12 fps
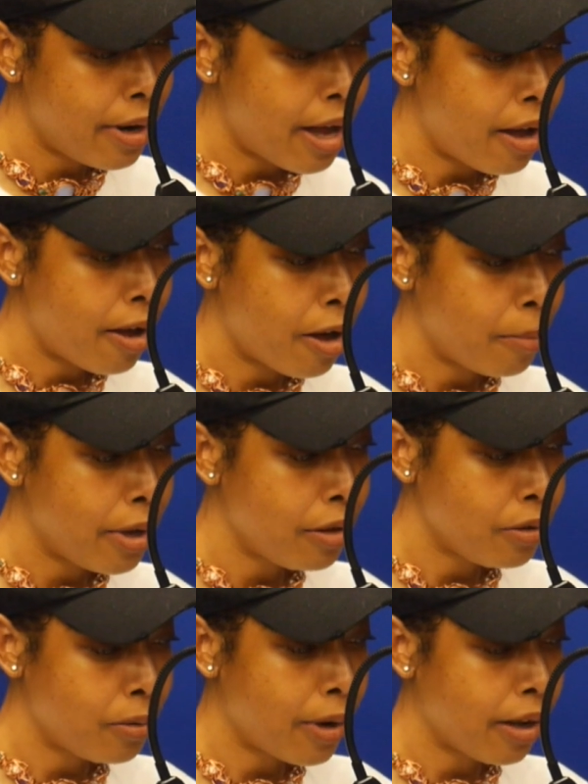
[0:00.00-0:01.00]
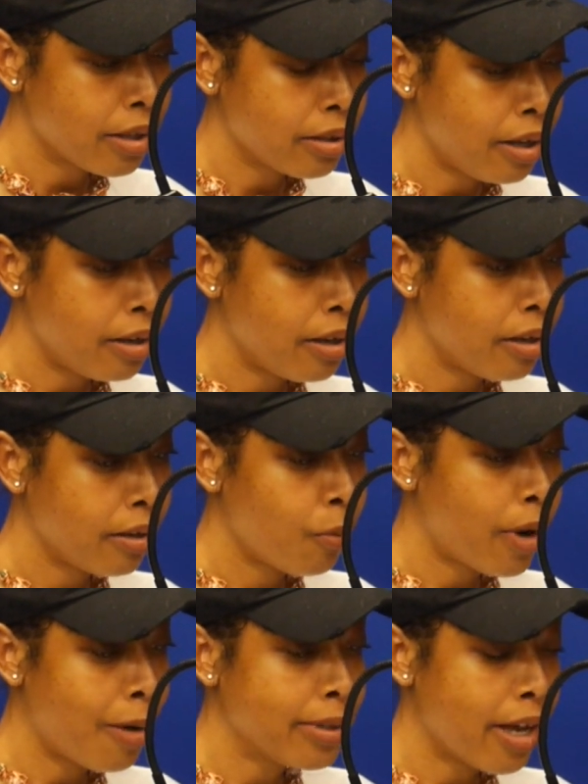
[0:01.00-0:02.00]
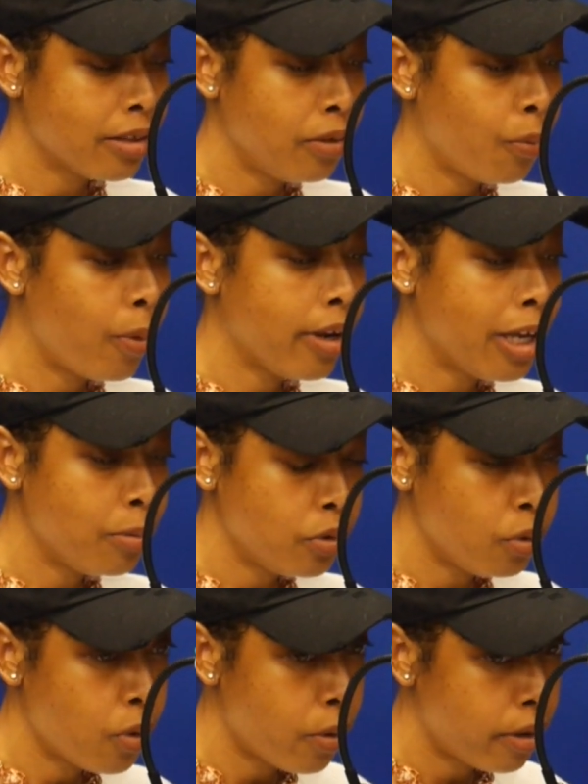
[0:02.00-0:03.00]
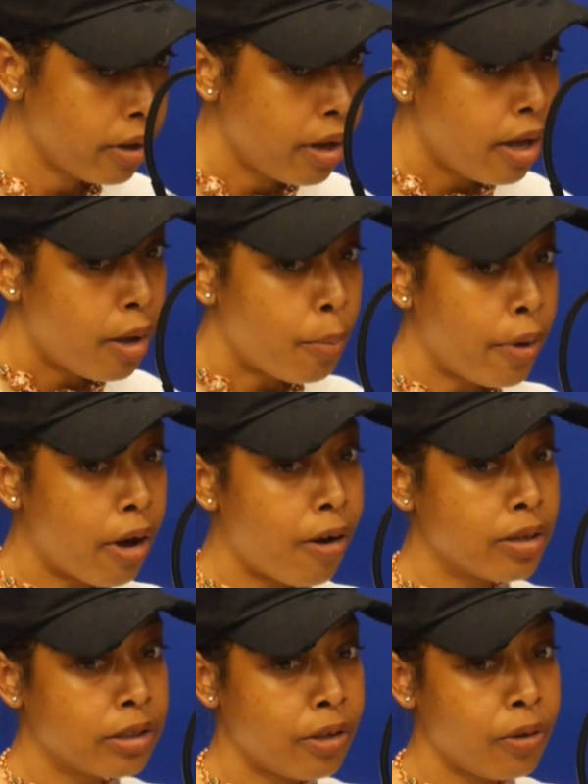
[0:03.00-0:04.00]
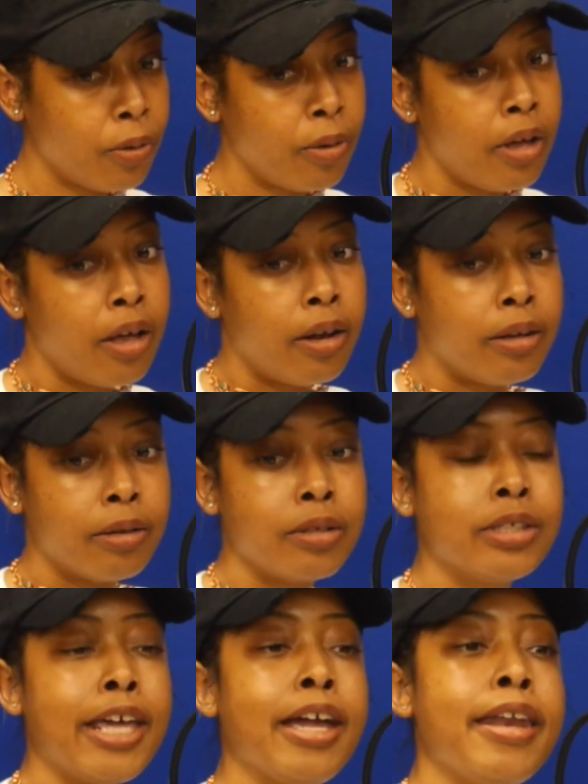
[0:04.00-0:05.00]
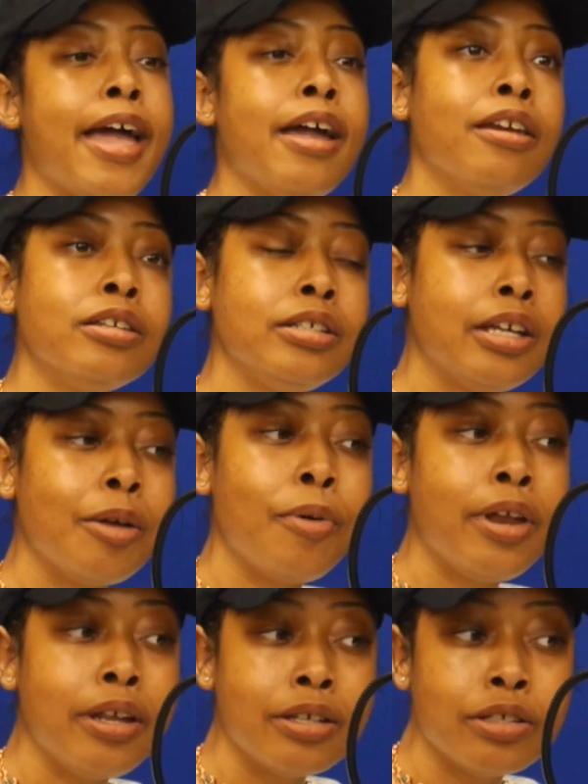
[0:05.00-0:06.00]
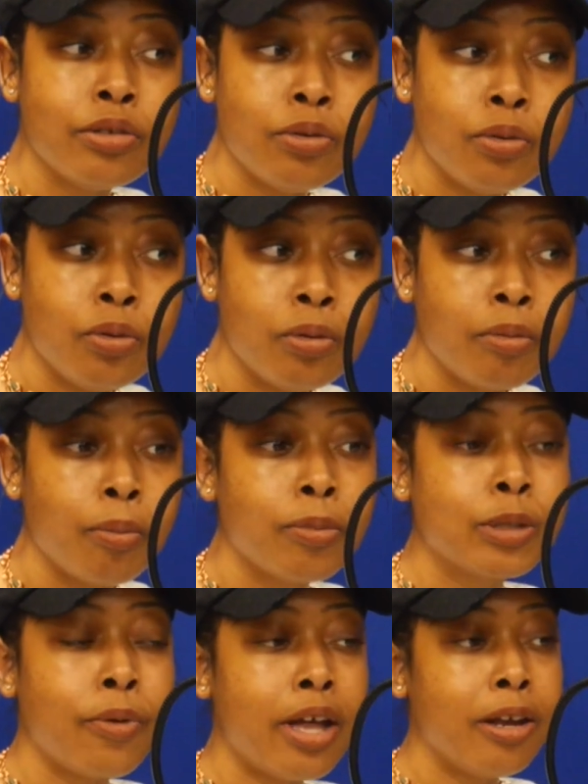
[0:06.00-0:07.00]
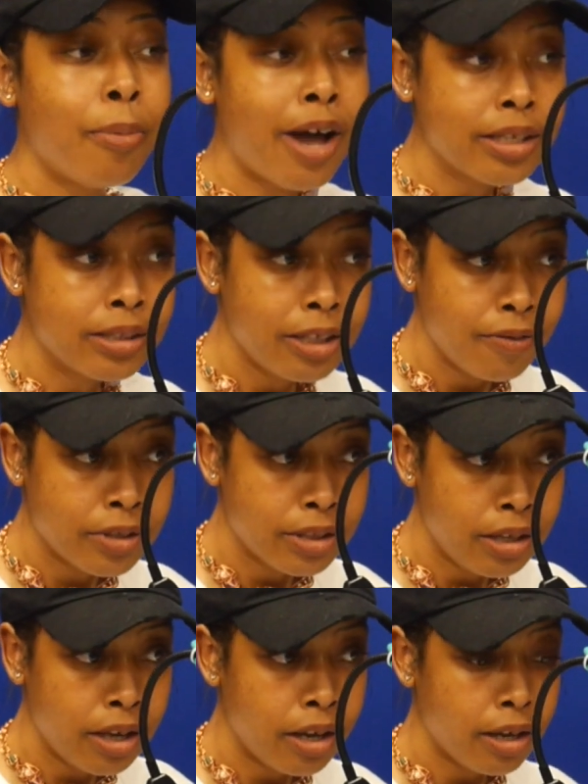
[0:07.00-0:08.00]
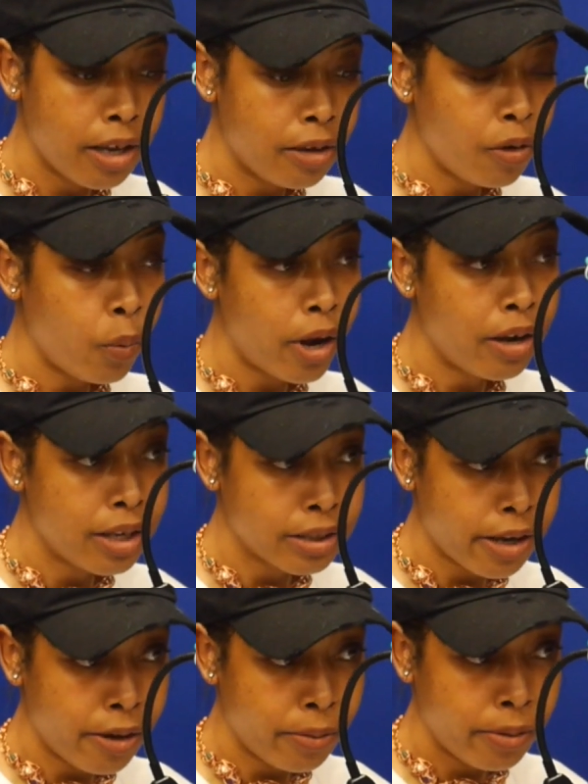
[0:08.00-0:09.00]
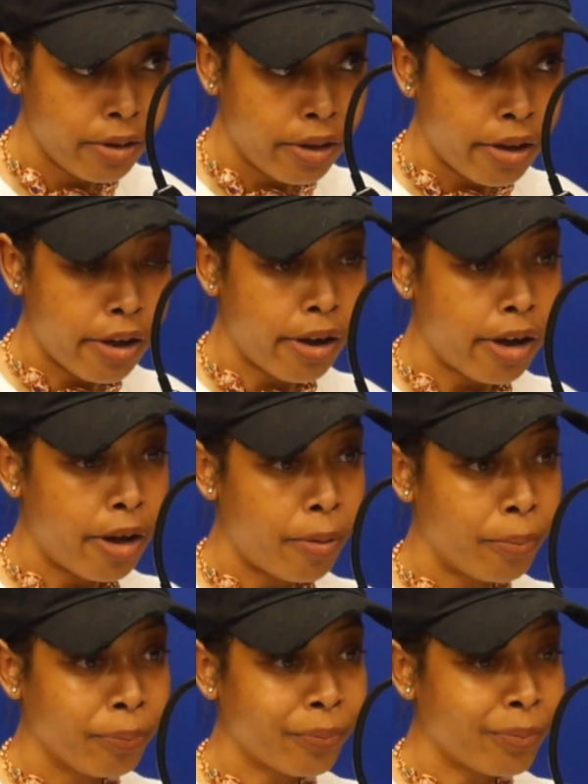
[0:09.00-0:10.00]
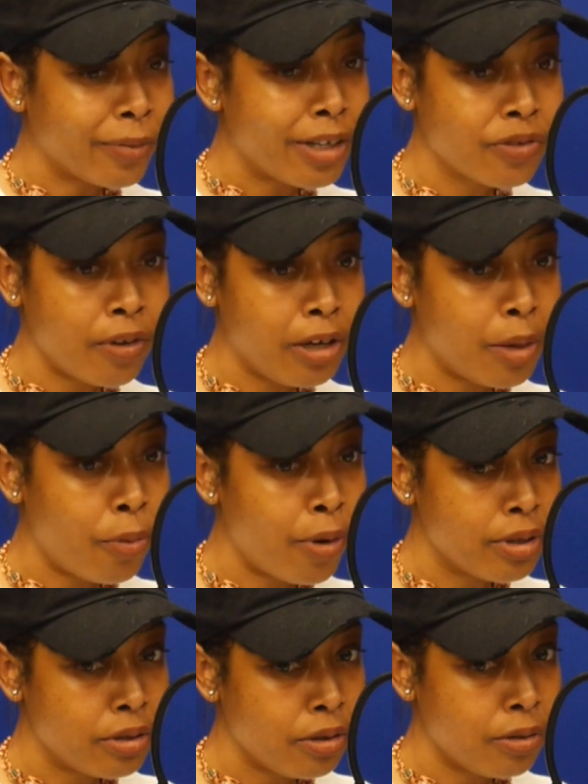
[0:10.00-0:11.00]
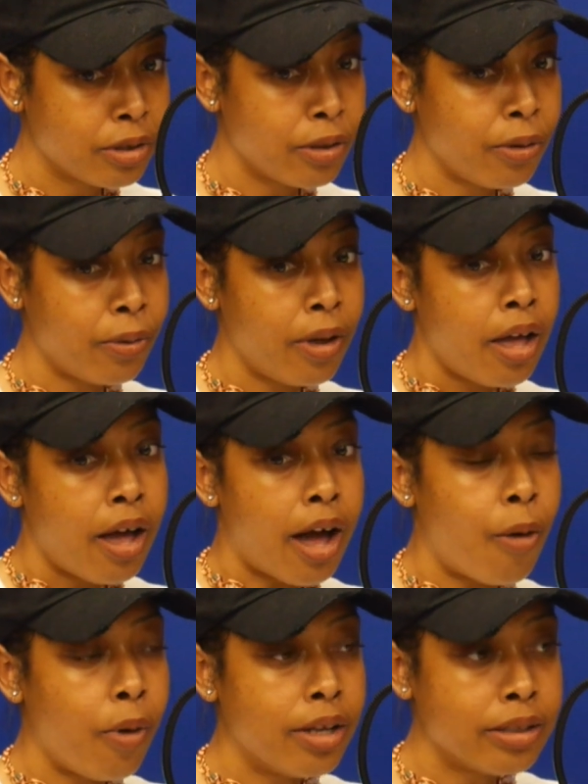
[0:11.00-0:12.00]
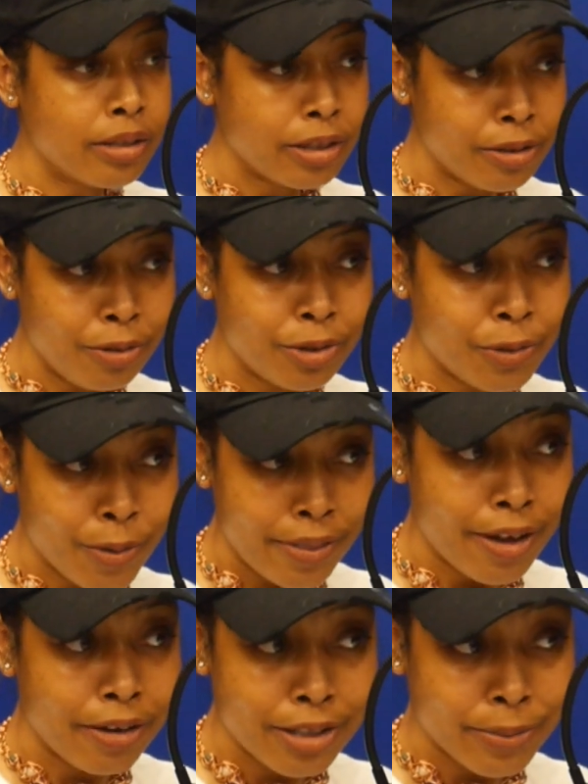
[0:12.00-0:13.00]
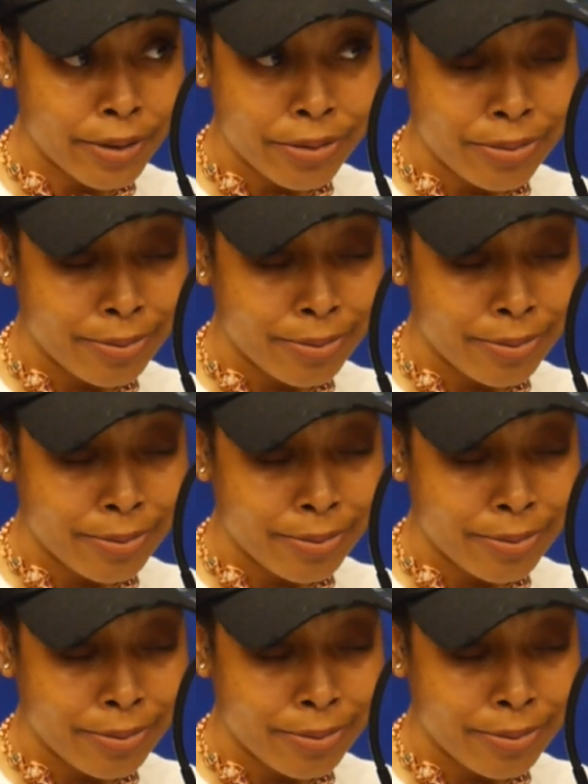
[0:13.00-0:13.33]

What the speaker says: in you, like I said, what I was asking you, what keeps you going, but also taking that energy and putting it into spreading the positivity and getting awareness out is really important to you. So I wanted to salute you on that as